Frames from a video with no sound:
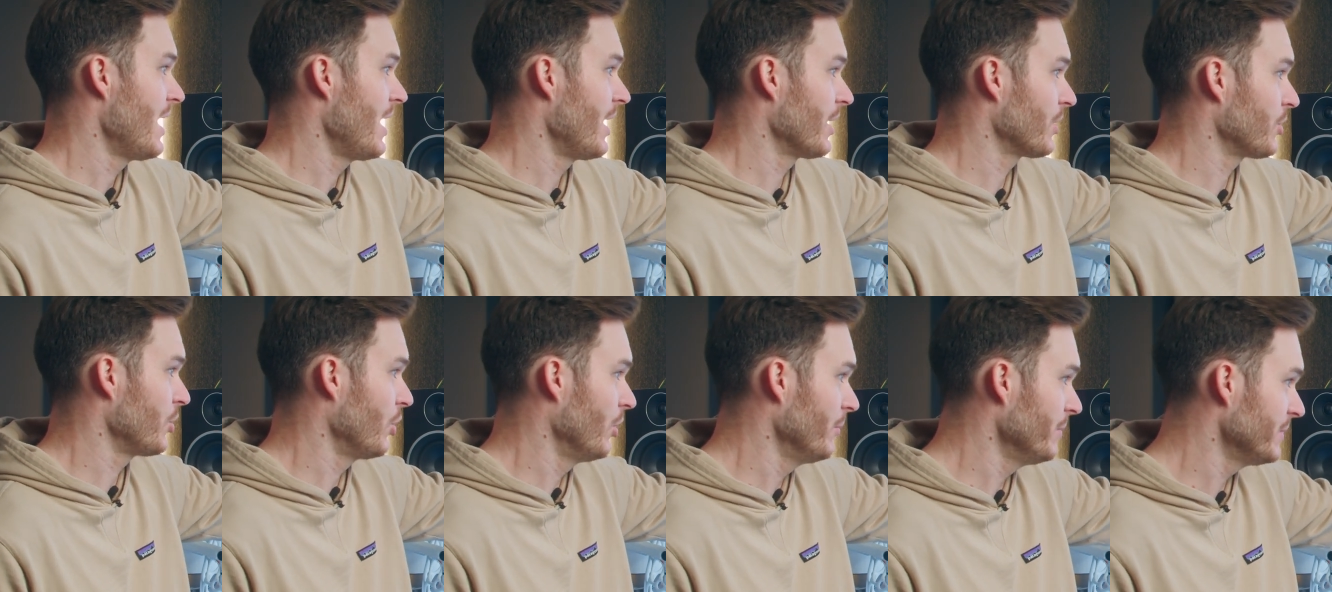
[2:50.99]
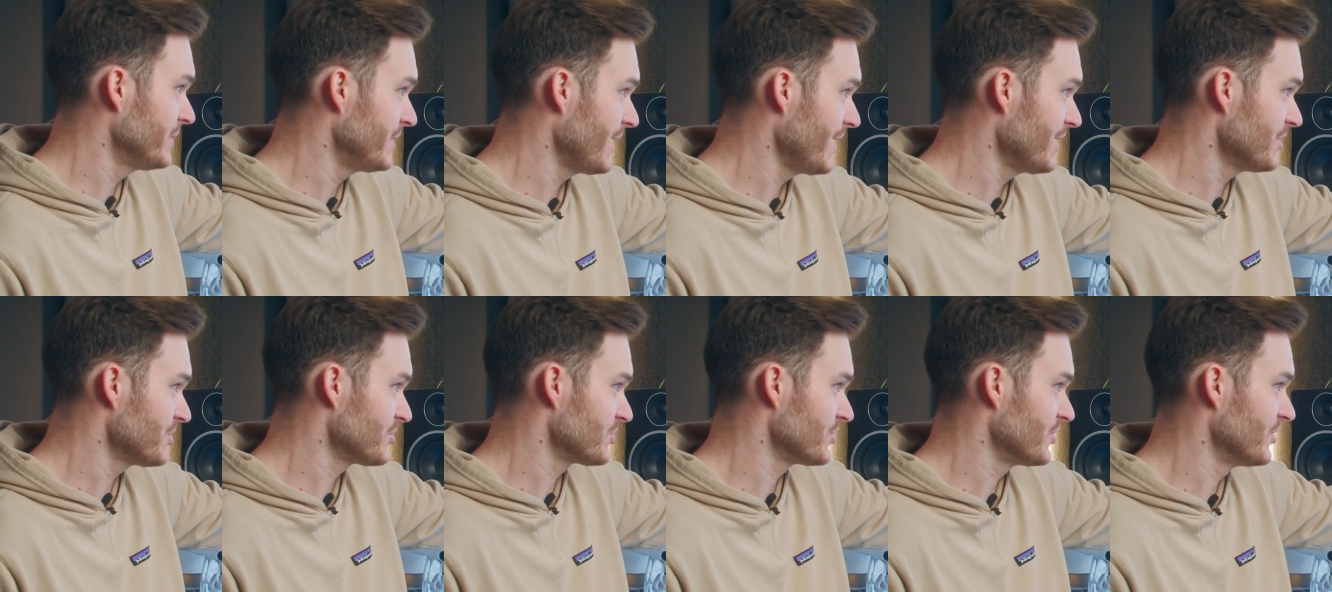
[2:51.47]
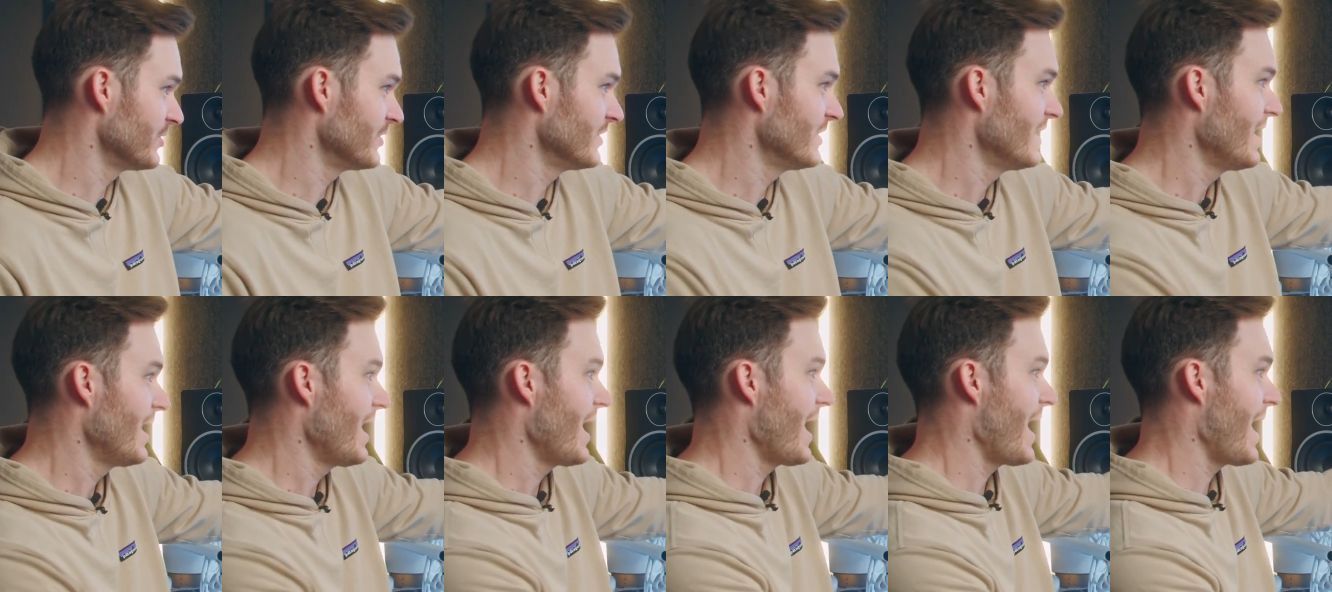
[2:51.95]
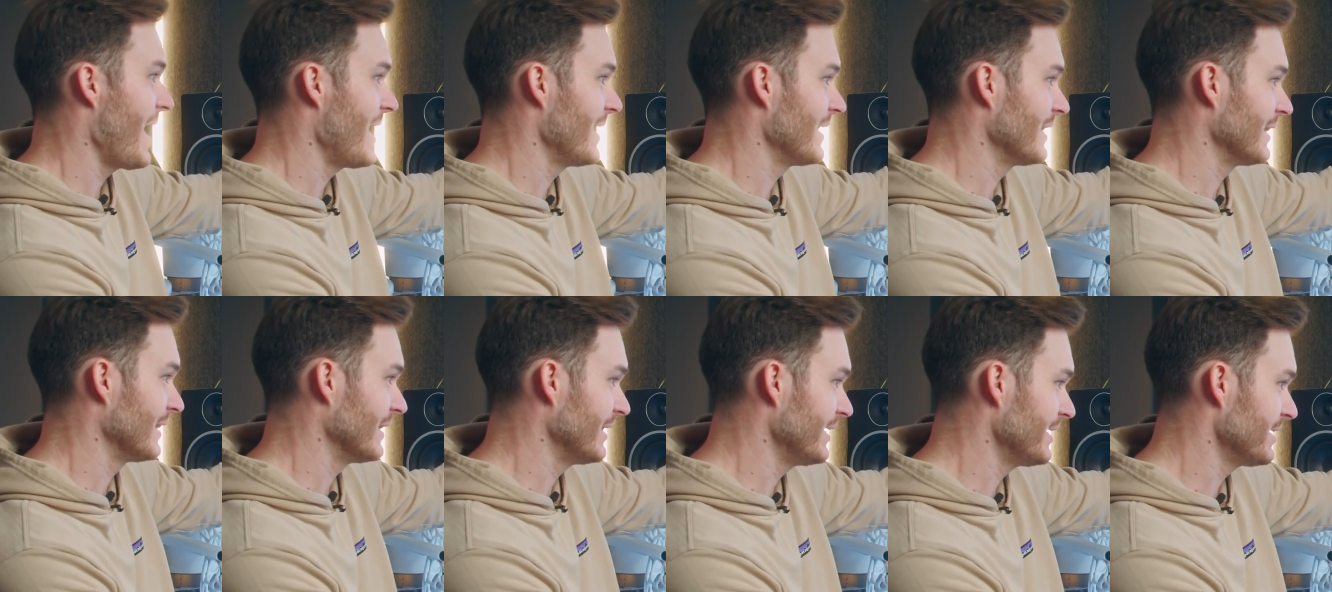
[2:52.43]
accommodation,
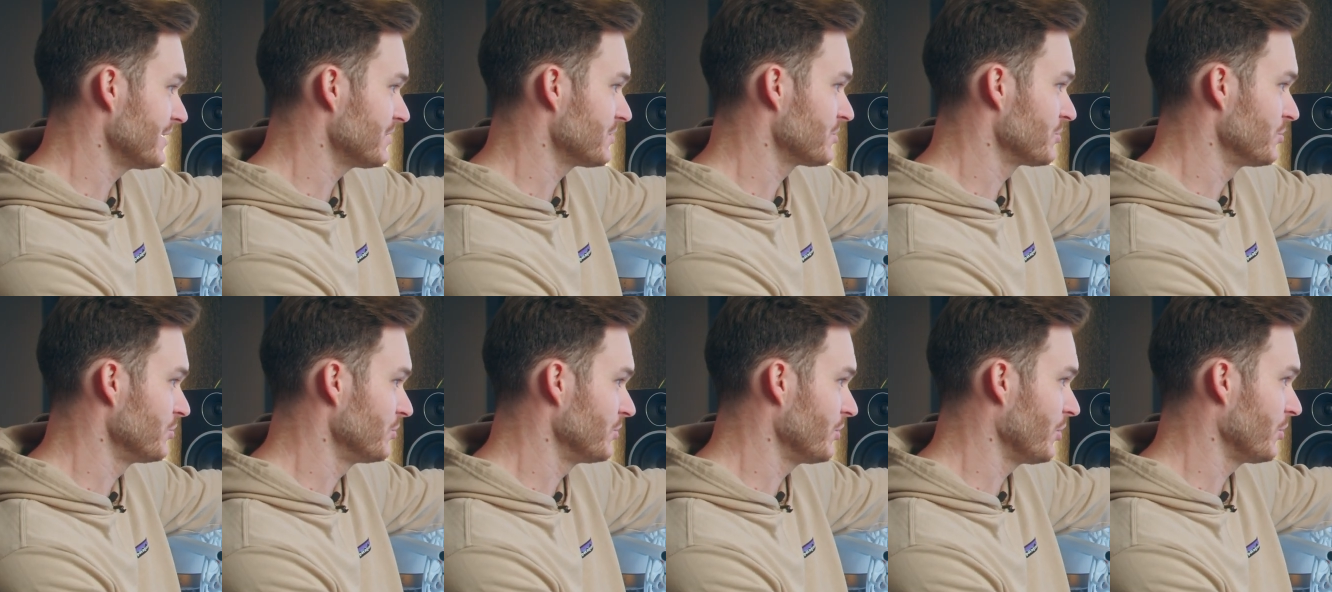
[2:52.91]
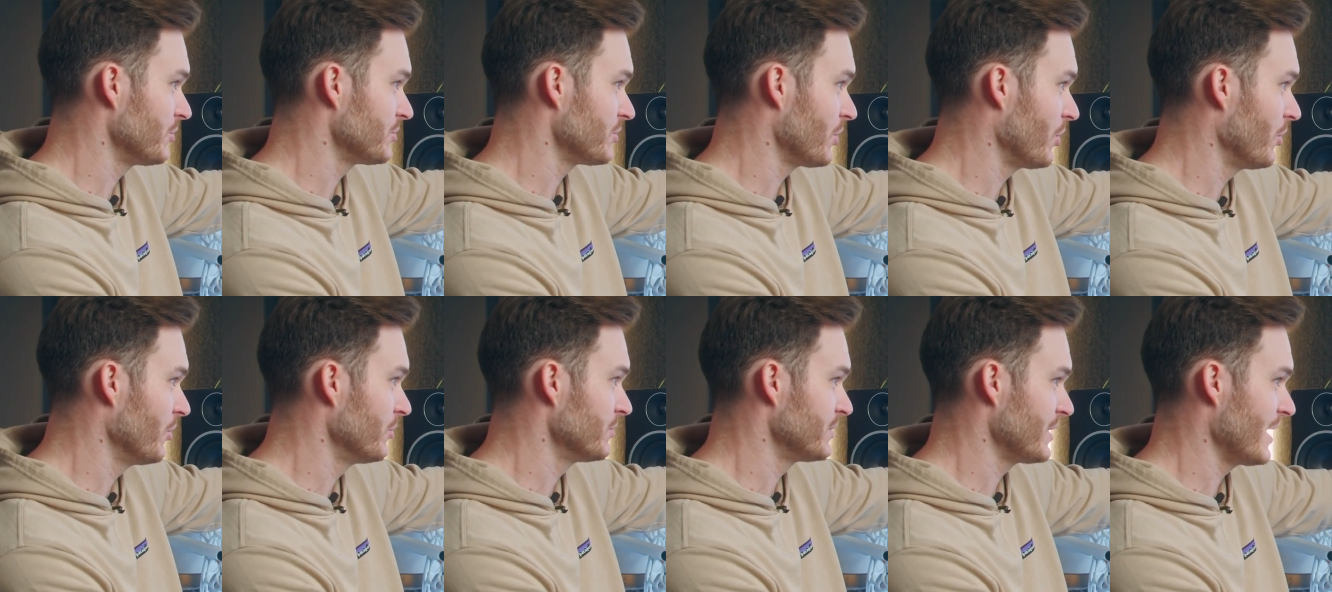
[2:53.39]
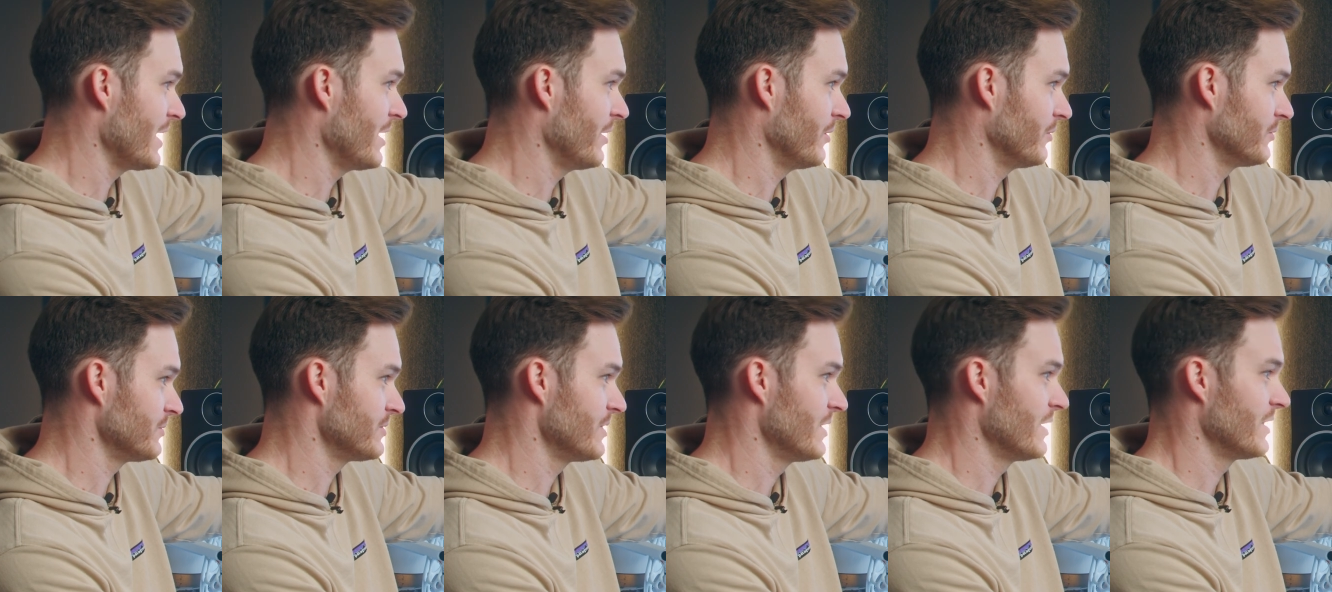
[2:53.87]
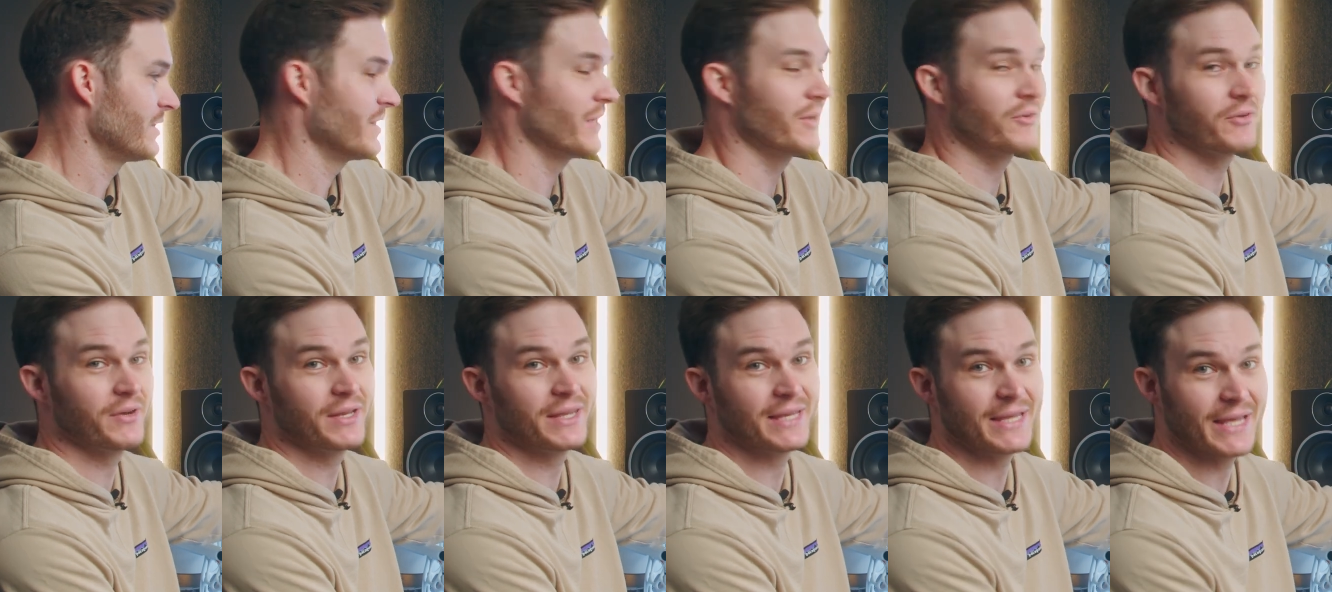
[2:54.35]
and links to those hotels that
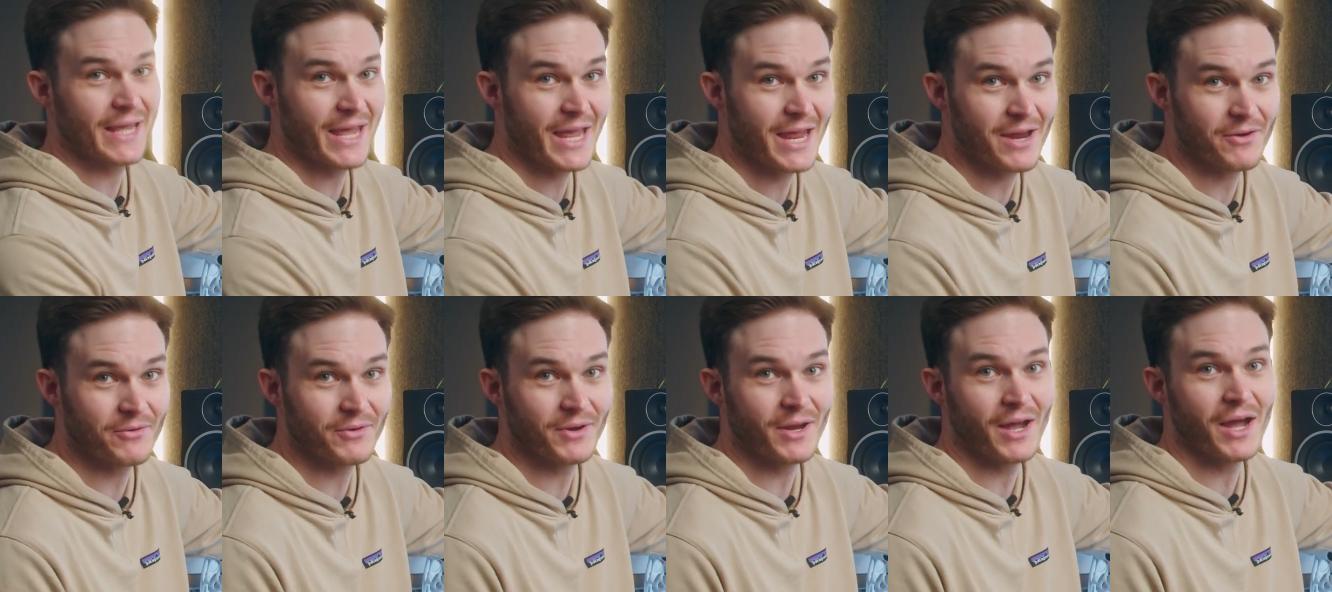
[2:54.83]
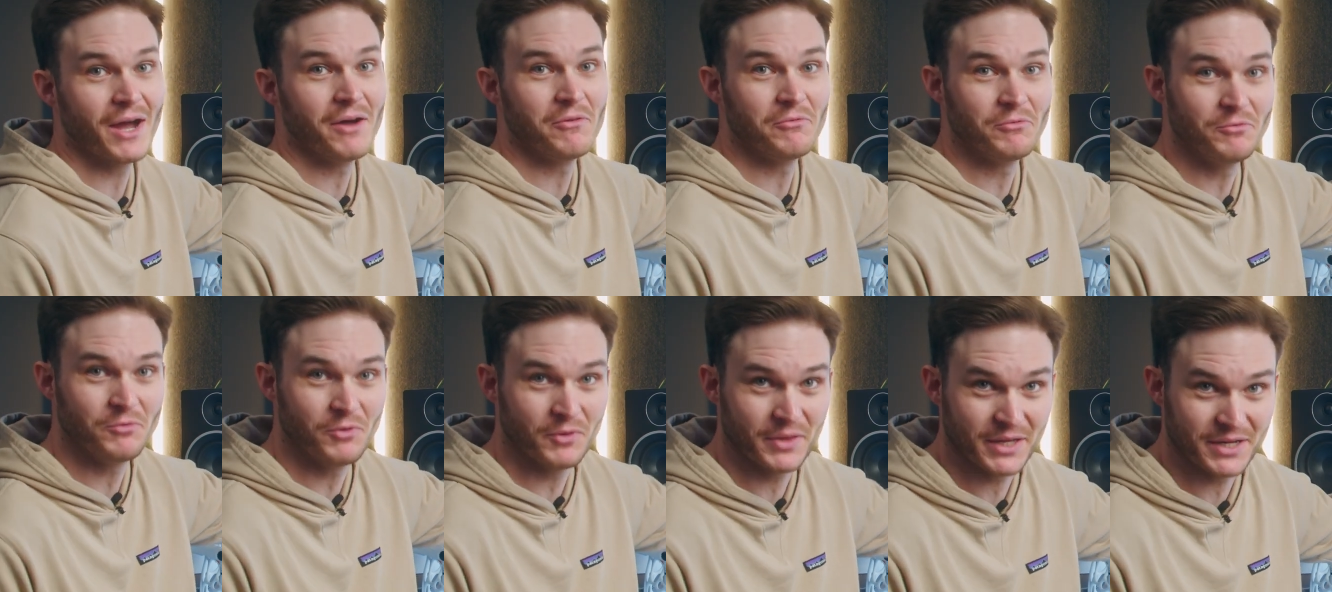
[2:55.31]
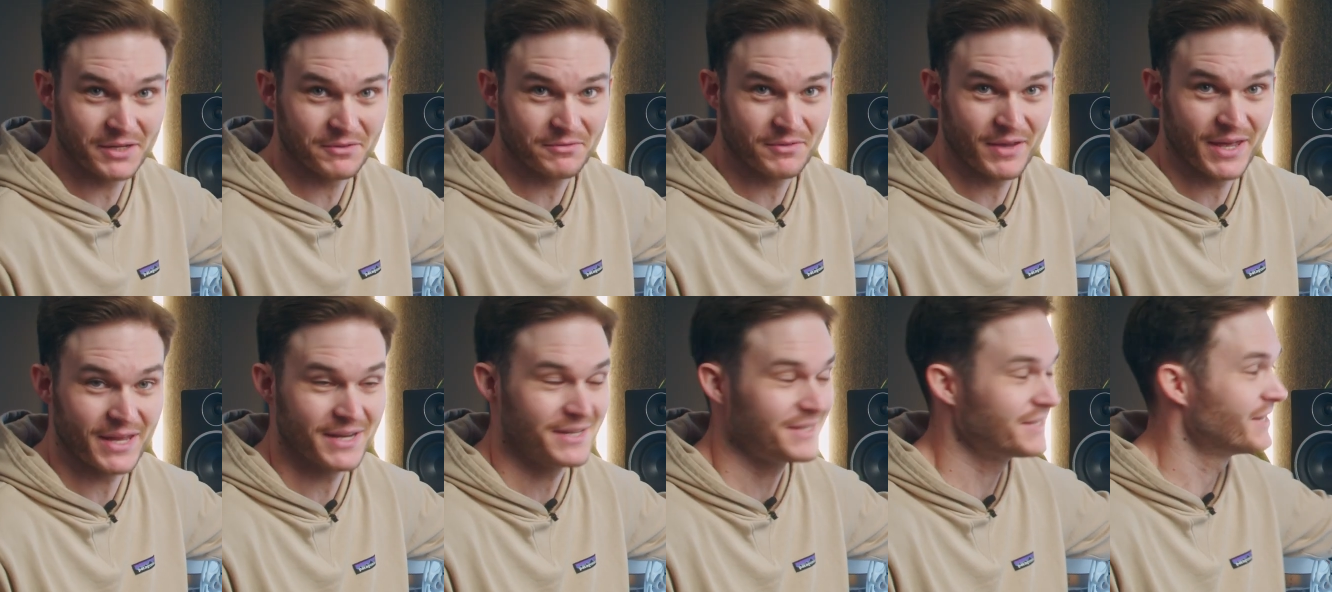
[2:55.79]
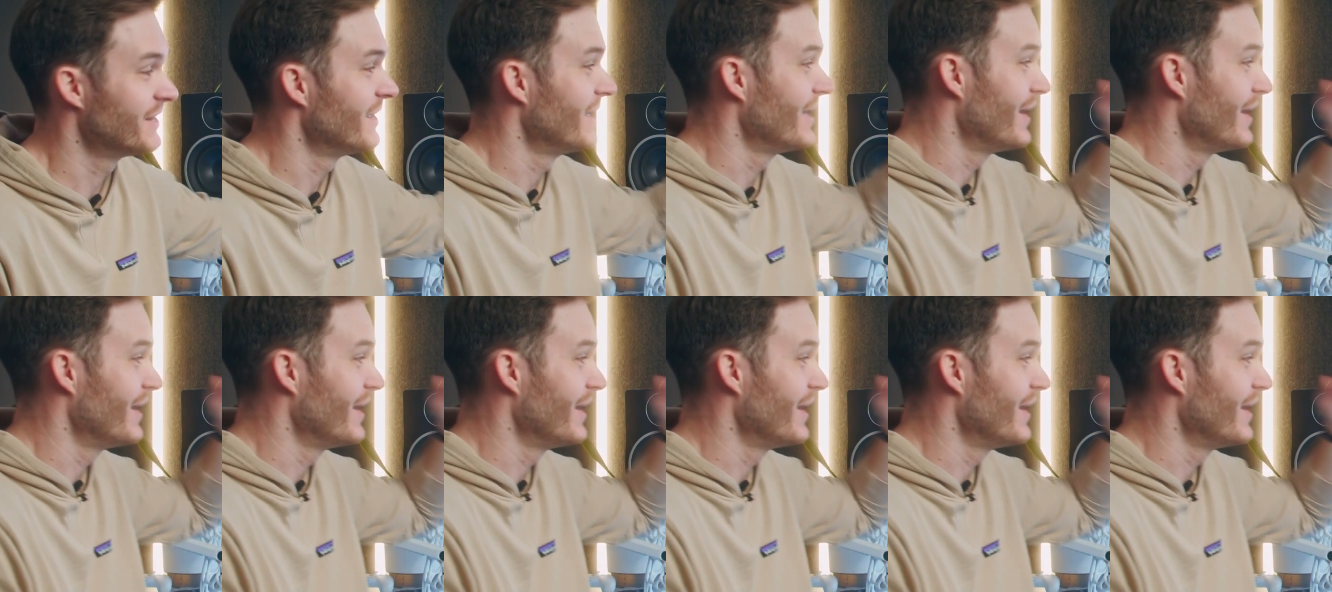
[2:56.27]
are in the area for that event.